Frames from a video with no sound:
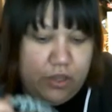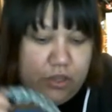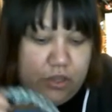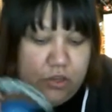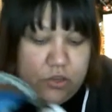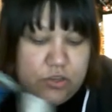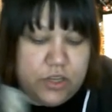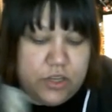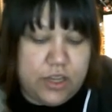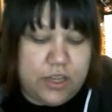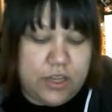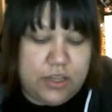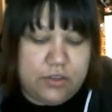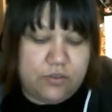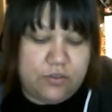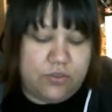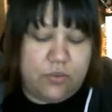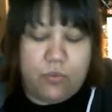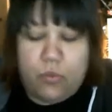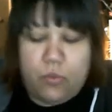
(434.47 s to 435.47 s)
Usually I
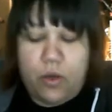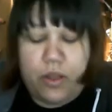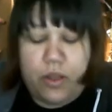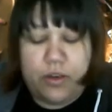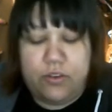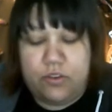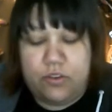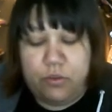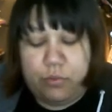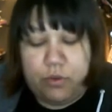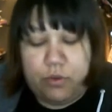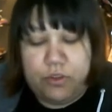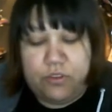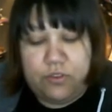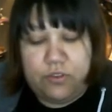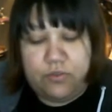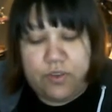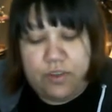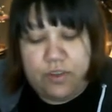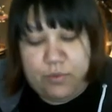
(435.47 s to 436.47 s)
use a
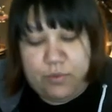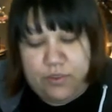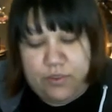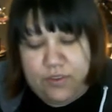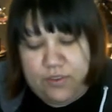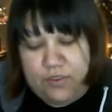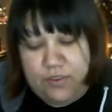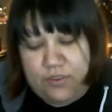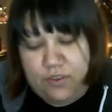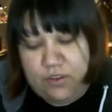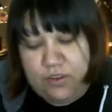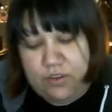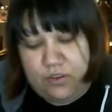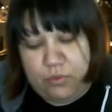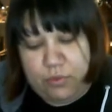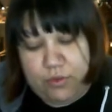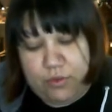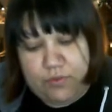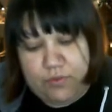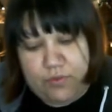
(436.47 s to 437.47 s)
2.25, but this is on a
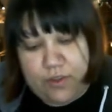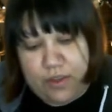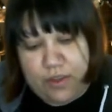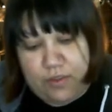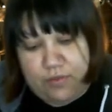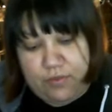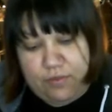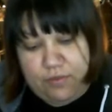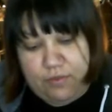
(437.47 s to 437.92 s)
2.5.